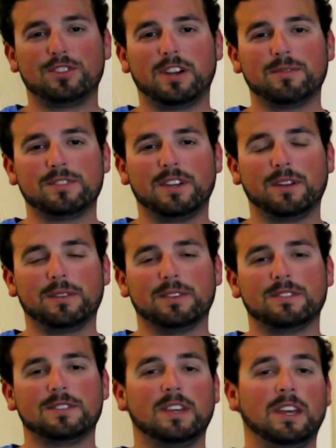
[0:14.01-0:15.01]
Travis
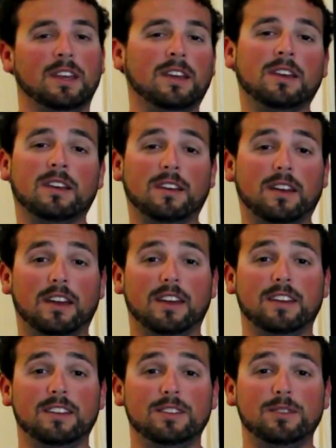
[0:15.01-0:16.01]
Douglas,
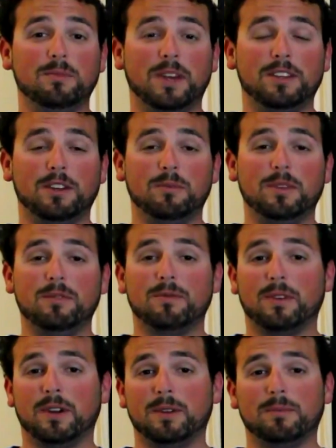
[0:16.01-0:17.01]
and you may know me
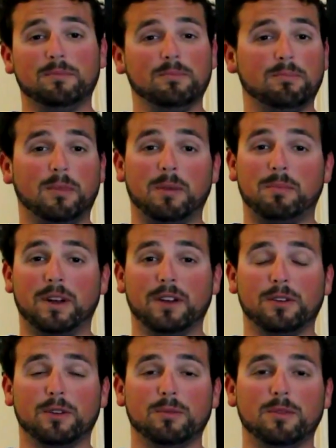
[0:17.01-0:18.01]
from my
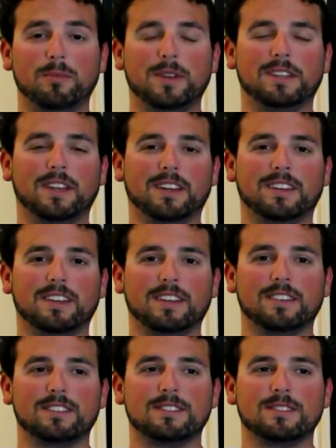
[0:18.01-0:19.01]
parent group,
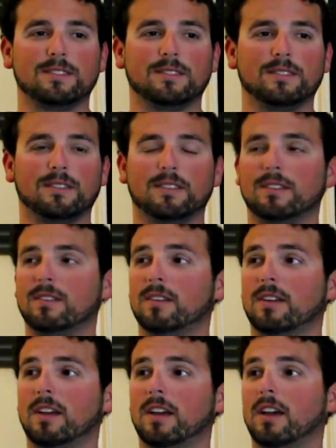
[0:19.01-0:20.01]
TheMidnightGeeks.
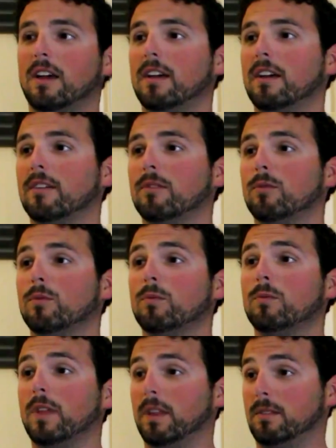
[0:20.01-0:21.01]

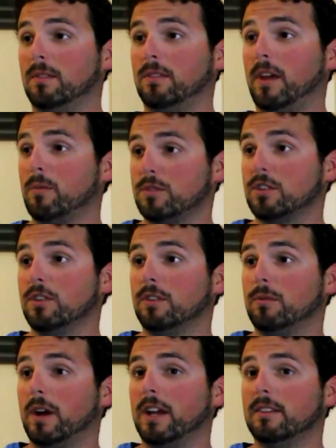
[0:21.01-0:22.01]
That was
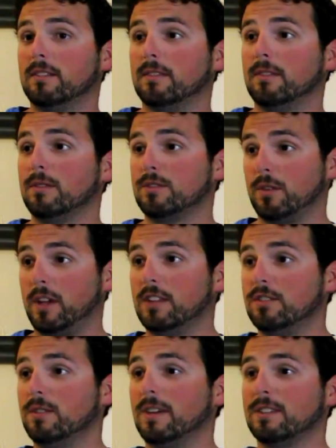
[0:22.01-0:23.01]
good, right? It was okay
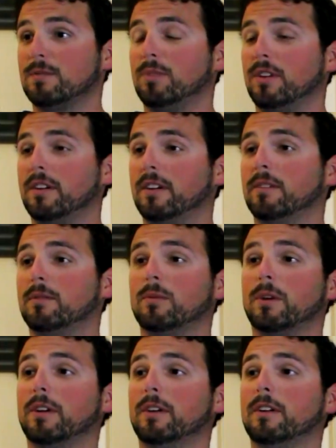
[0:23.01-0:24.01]
to do that as a plug?
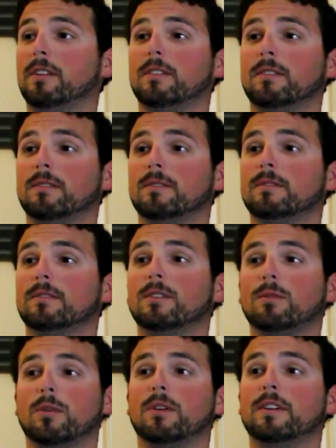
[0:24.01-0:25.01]
We're good?
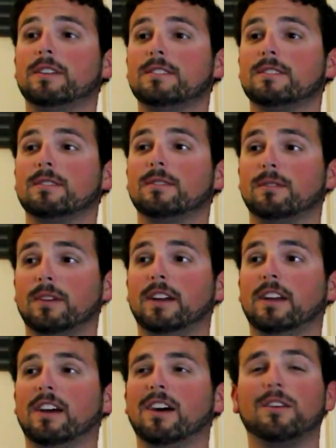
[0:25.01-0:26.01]
No worries,
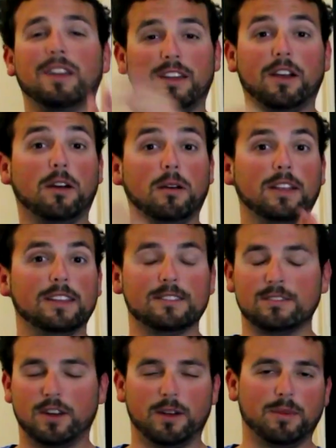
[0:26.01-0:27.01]
right? Okay,
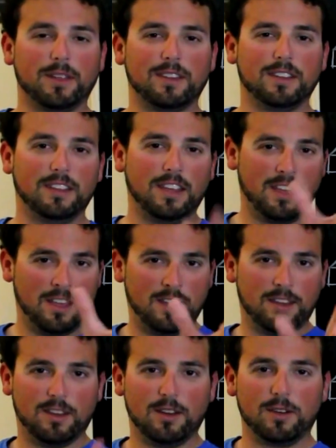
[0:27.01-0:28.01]
sorry about
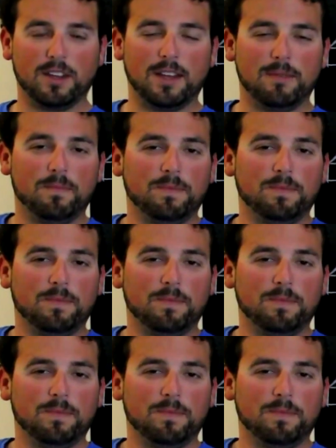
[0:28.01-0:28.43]
that. Okay,